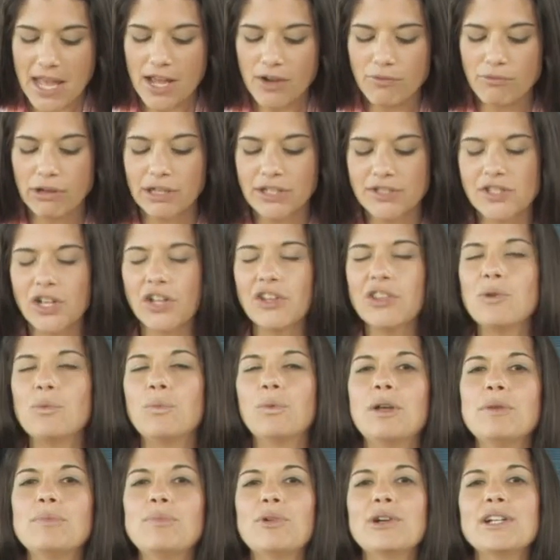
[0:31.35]
Runs on the
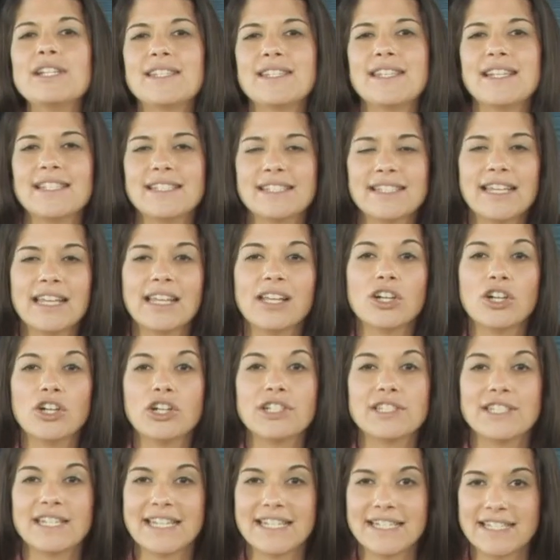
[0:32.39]
one point six
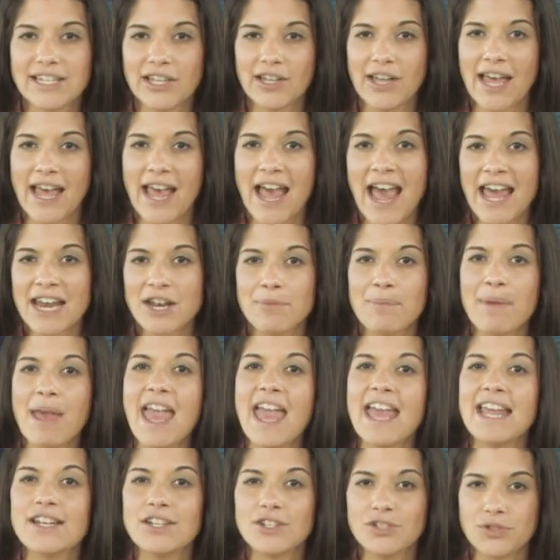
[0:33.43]
gigahertz Intel Atom
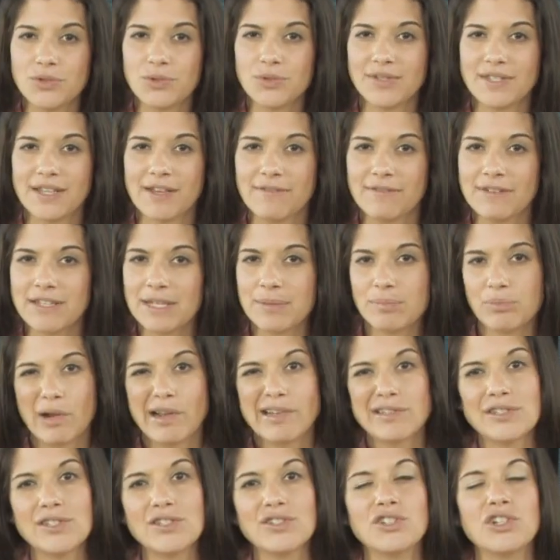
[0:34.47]
N two seventy
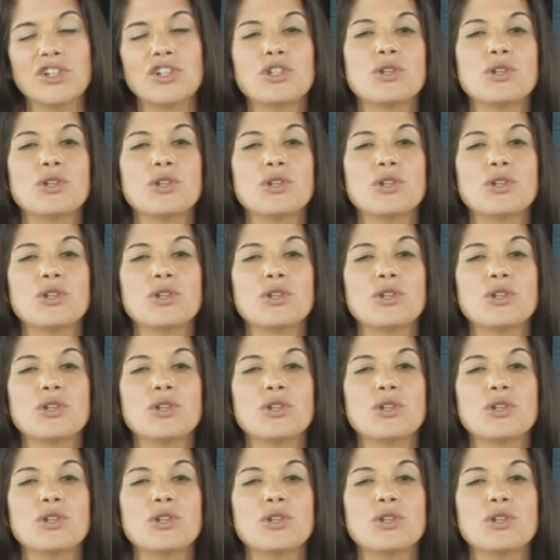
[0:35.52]
processor.